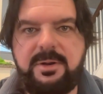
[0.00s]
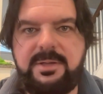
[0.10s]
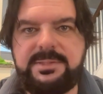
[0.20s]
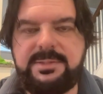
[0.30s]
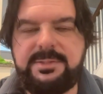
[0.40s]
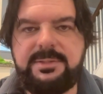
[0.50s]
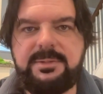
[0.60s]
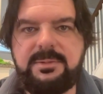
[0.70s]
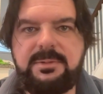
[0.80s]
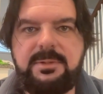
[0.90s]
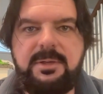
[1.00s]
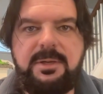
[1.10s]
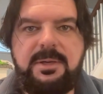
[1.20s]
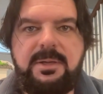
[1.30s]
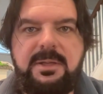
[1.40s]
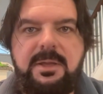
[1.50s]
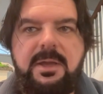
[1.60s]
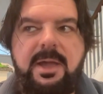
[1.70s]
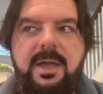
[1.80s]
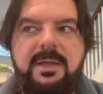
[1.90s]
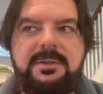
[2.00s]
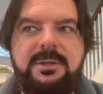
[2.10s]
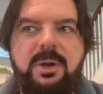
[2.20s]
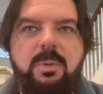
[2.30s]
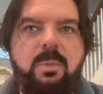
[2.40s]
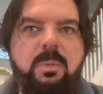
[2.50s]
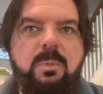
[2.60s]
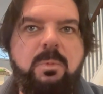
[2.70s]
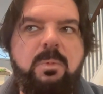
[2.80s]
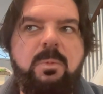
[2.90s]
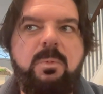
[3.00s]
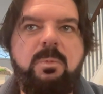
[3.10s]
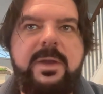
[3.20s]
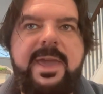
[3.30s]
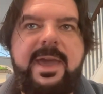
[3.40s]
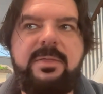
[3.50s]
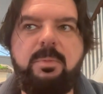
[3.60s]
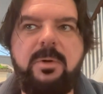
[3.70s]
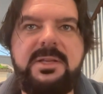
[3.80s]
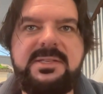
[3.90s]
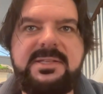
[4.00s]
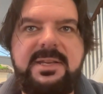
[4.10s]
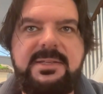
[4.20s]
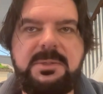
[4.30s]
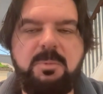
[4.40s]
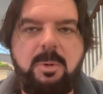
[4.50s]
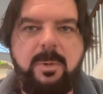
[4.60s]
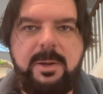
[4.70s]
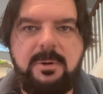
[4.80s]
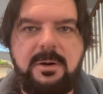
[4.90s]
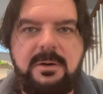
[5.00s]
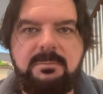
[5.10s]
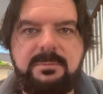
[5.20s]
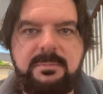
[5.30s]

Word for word: Cousins? You know, we had the one season where we were